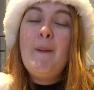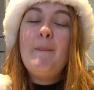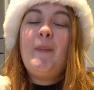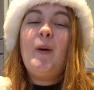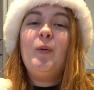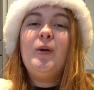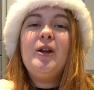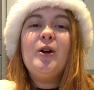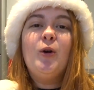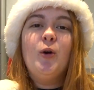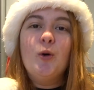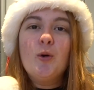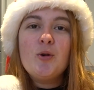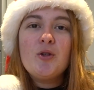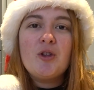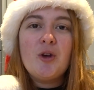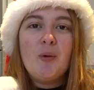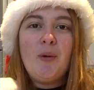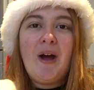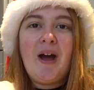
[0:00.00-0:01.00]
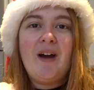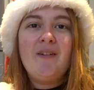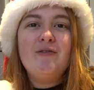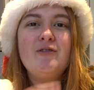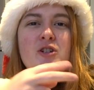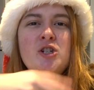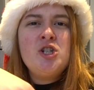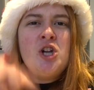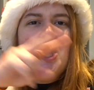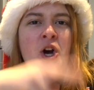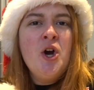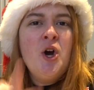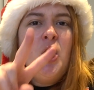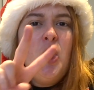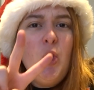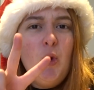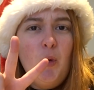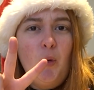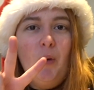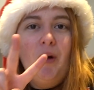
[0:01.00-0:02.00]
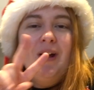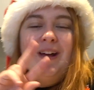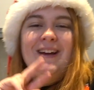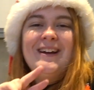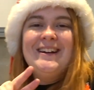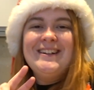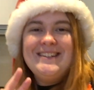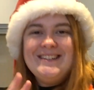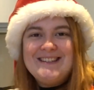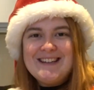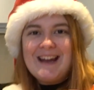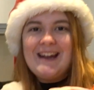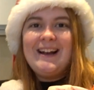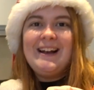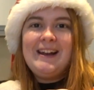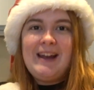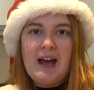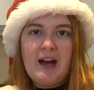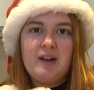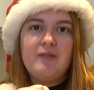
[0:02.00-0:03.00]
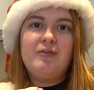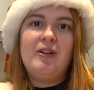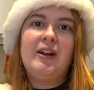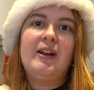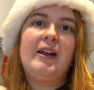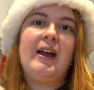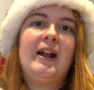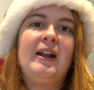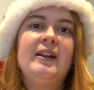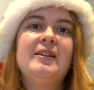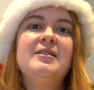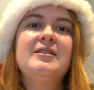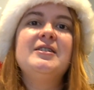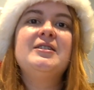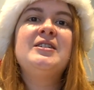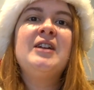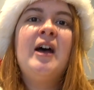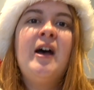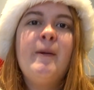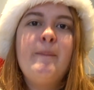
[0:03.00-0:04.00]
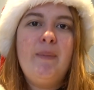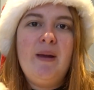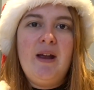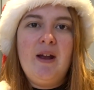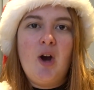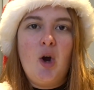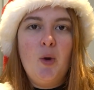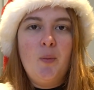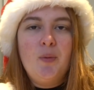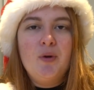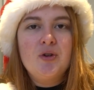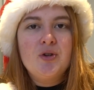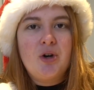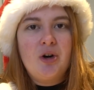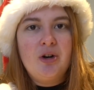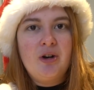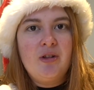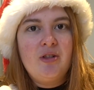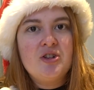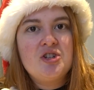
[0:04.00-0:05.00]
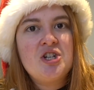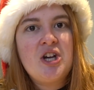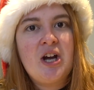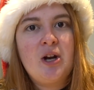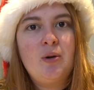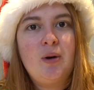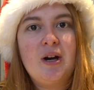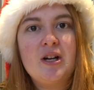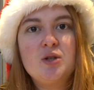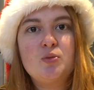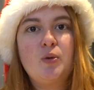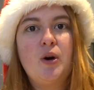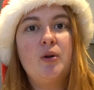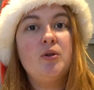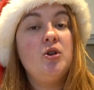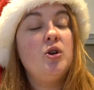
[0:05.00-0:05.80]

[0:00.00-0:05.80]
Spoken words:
but we also have 2 daily advent calendars being opened on the channel as well.